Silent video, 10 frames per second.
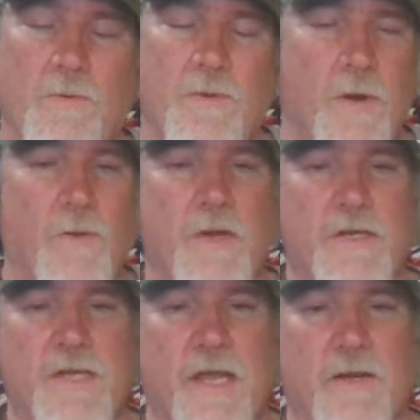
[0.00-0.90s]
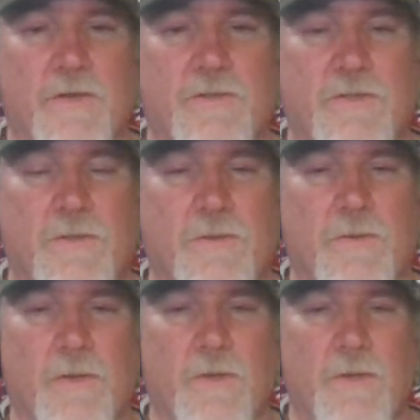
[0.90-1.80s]
containers to
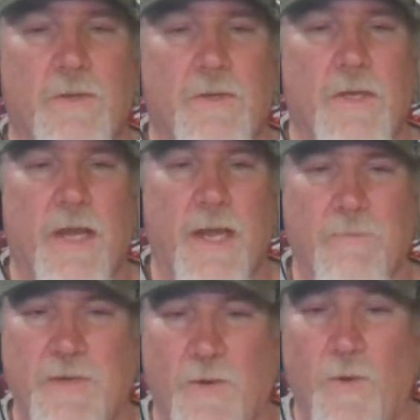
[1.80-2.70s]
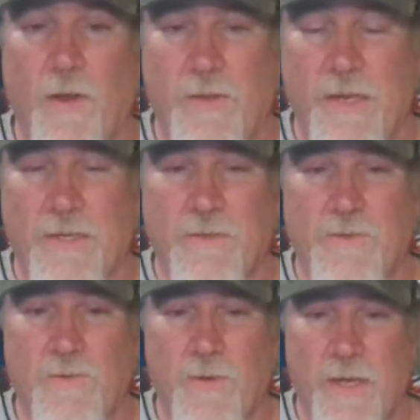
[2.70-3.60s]
empty oil
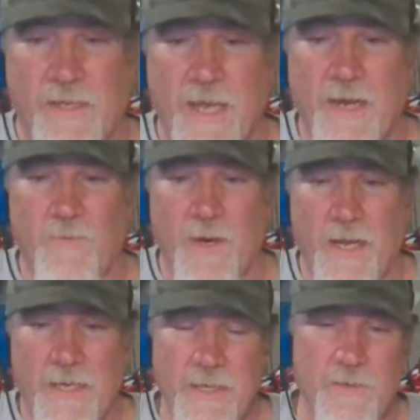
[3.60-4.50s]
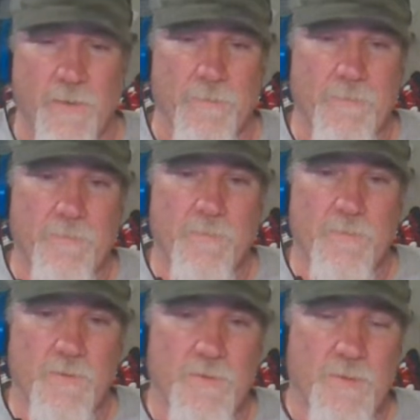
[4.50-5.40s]
into again when I need to.
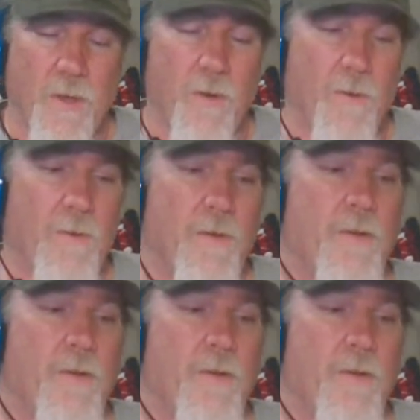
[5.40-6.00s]
So